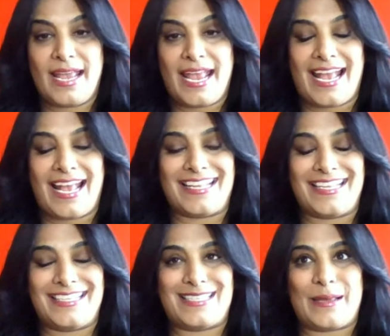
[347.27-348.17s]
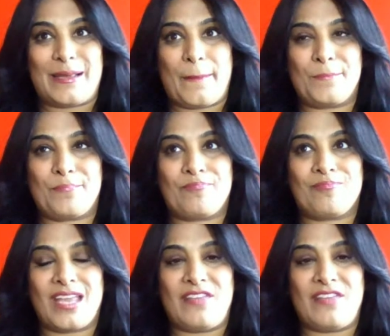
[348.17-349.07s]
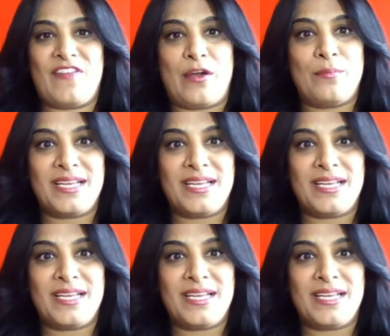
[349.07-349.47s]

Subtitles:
And I found